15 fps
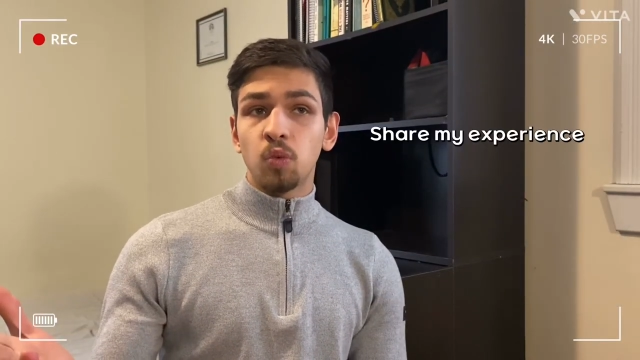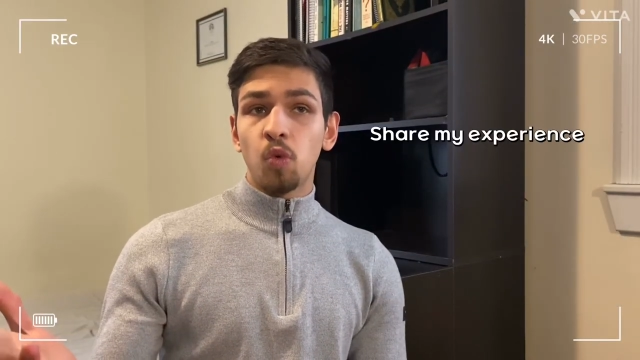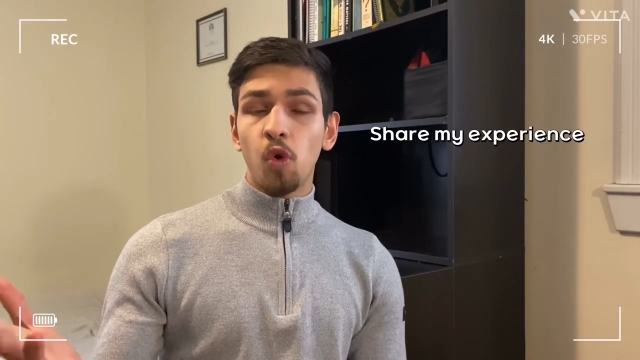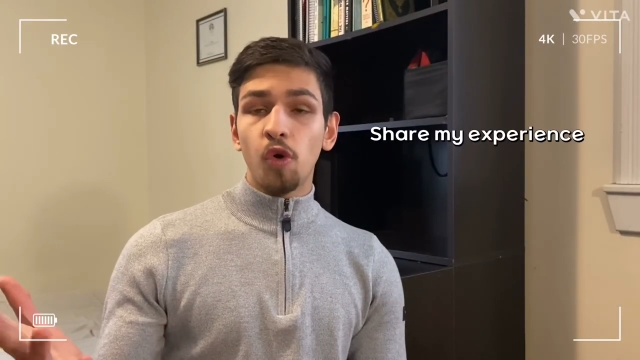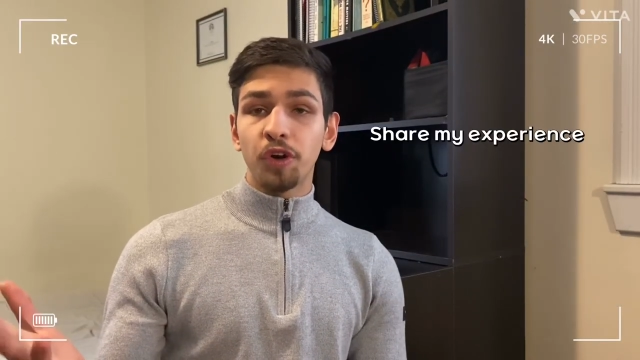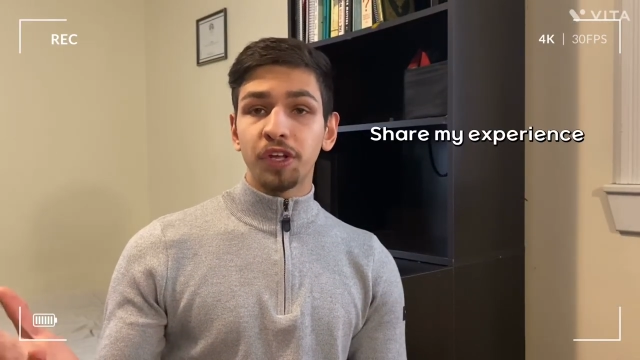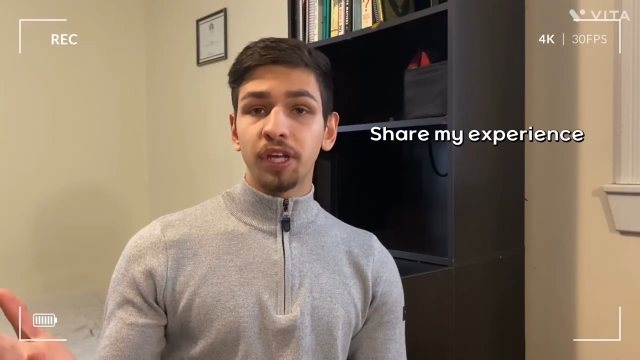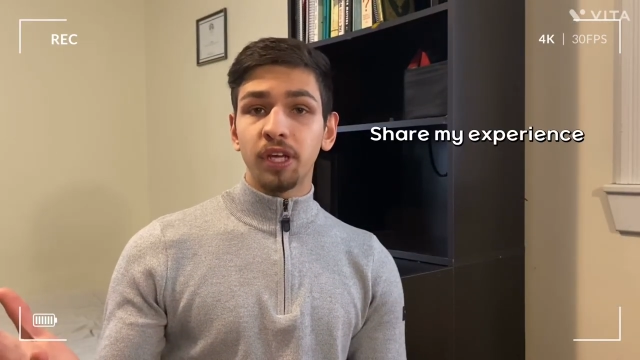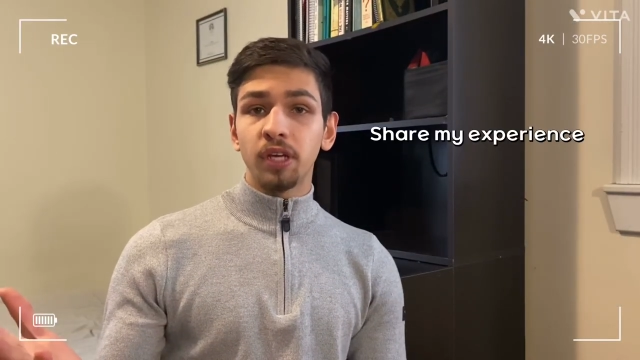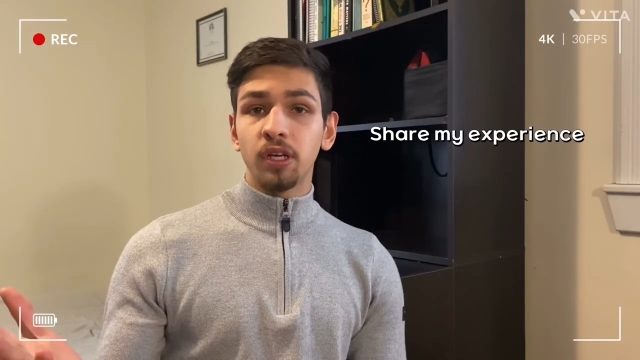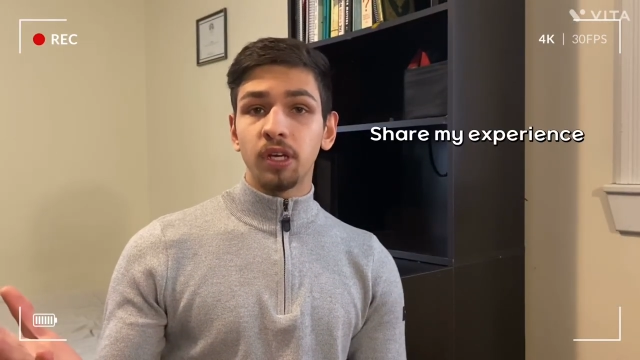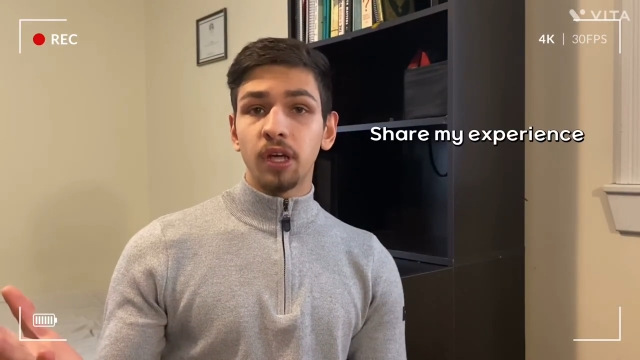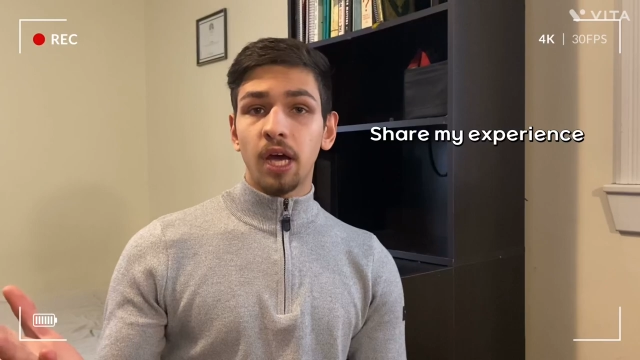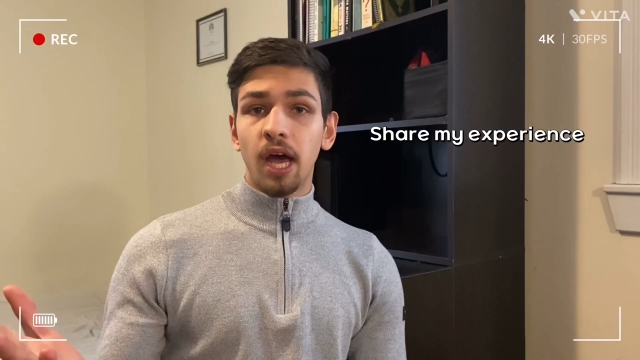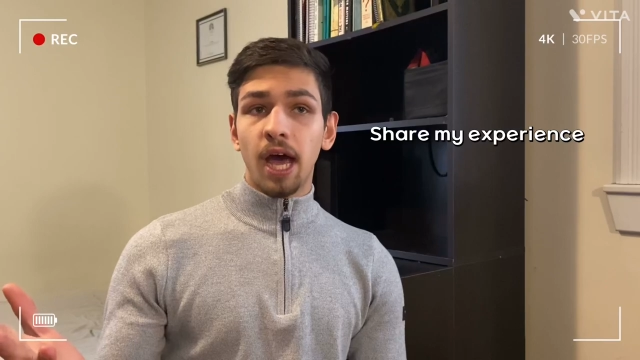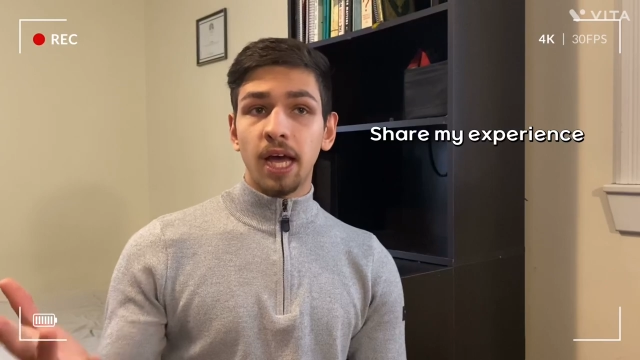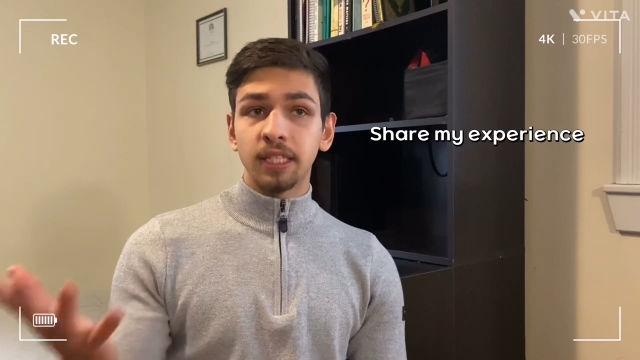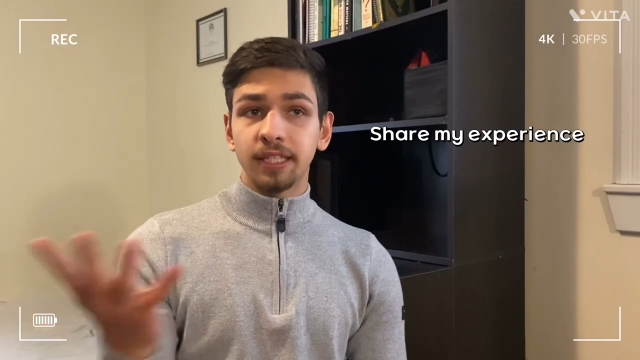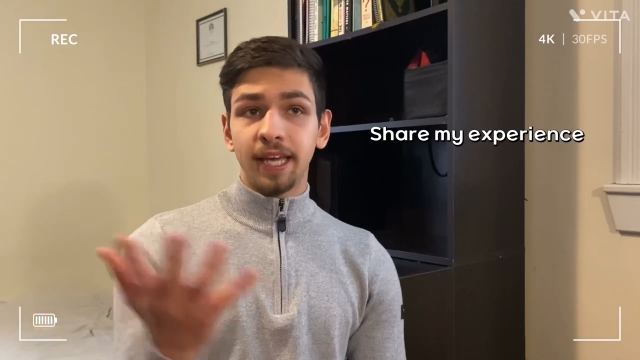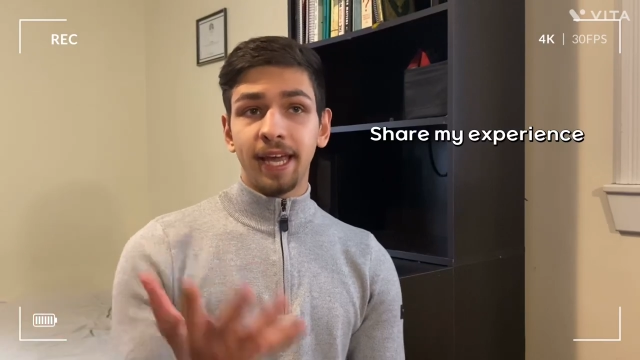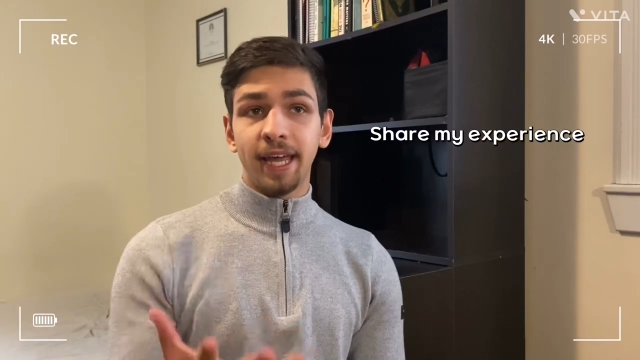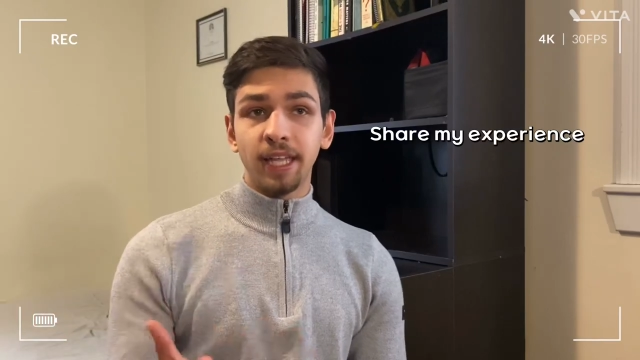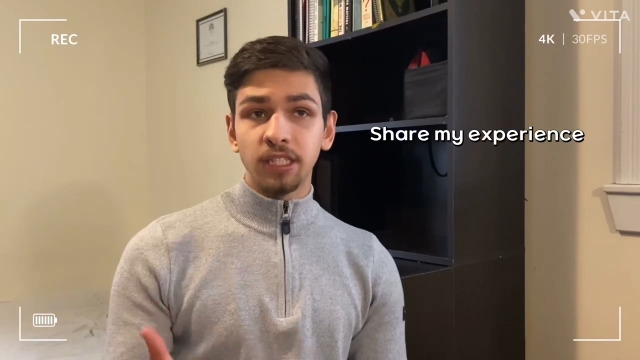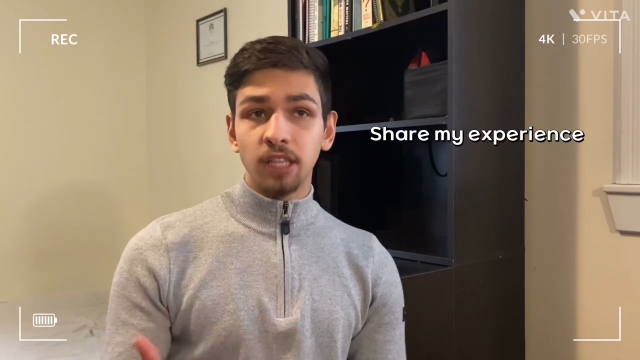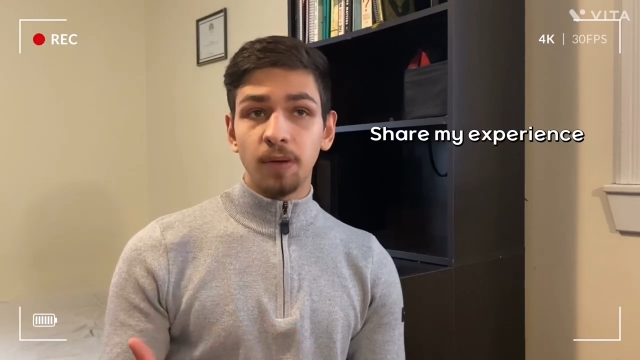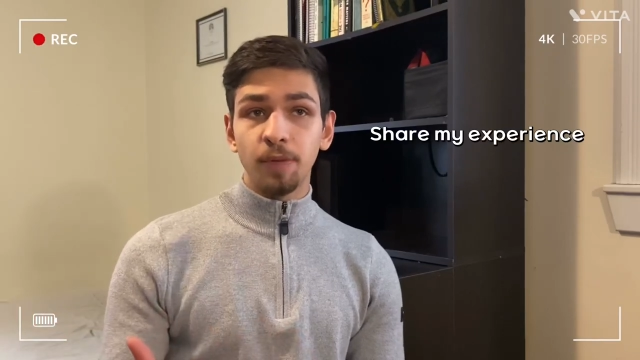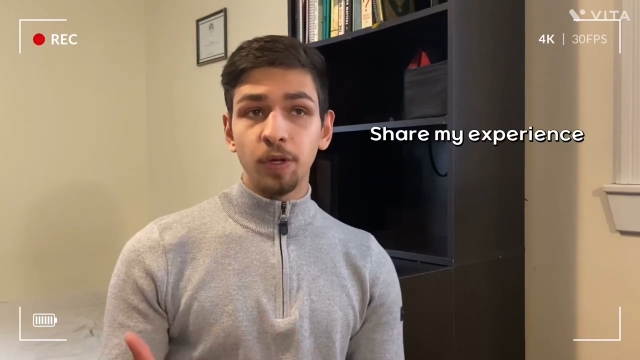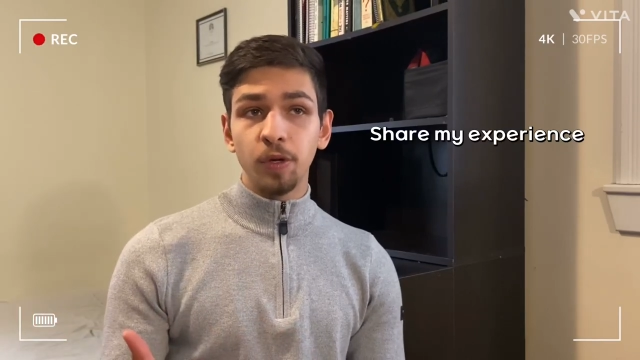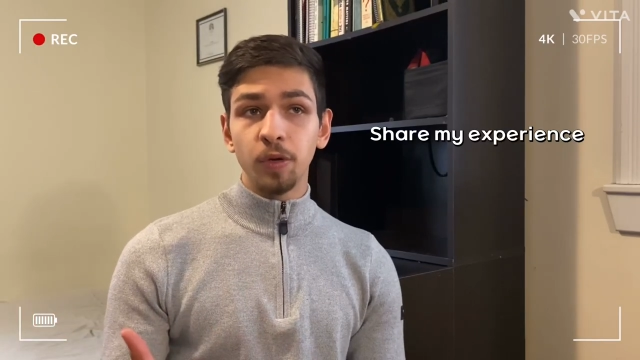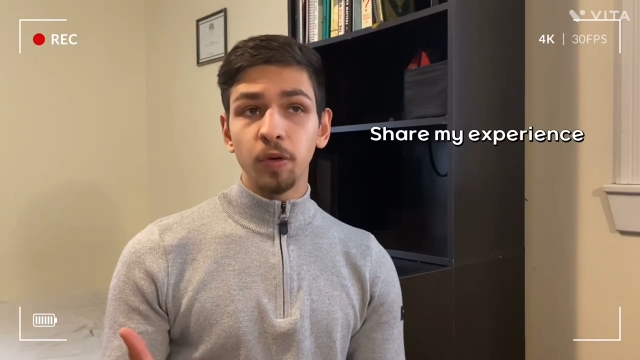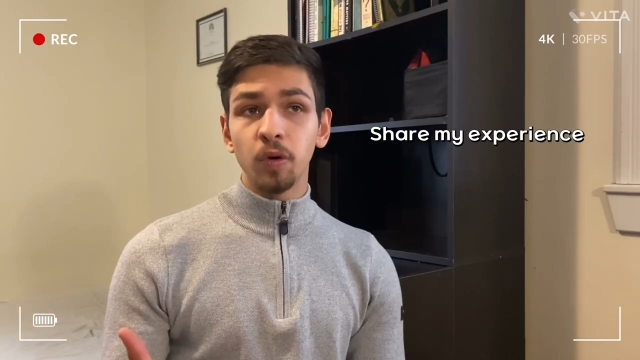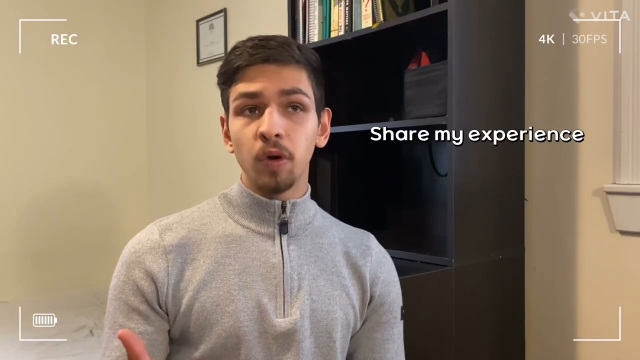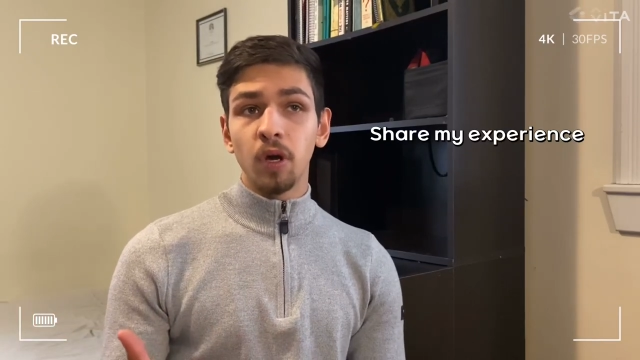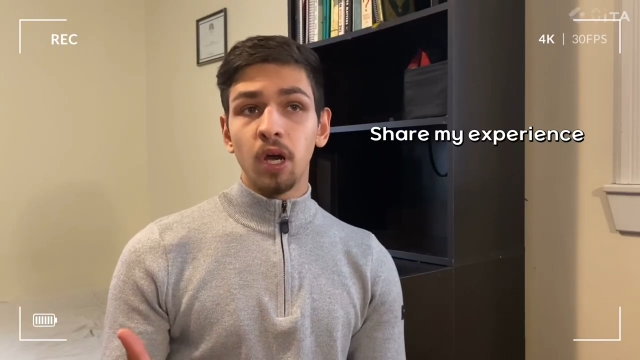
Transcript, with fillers: working at A&W